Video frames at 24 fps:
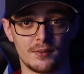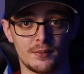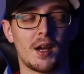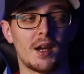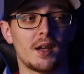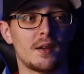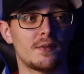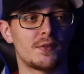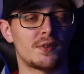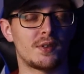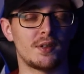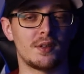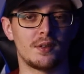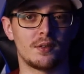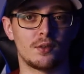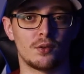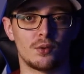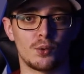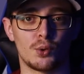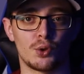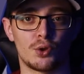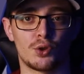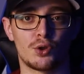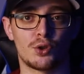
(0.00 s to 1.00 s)
I have seen
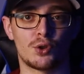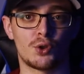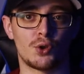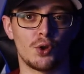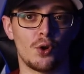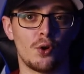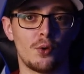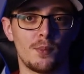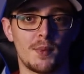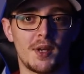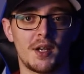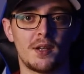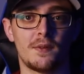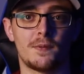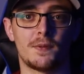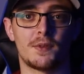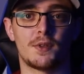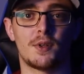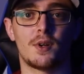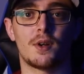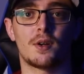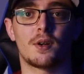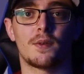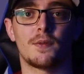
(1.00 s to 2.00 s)
so many
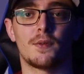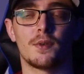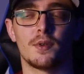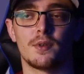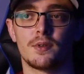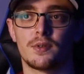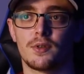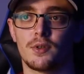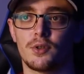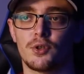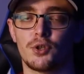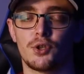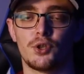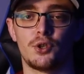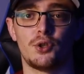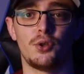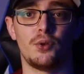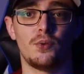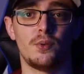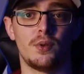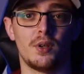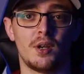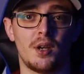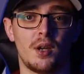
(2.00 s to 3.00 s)
photographers
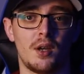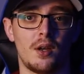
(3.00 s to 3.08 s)
shoot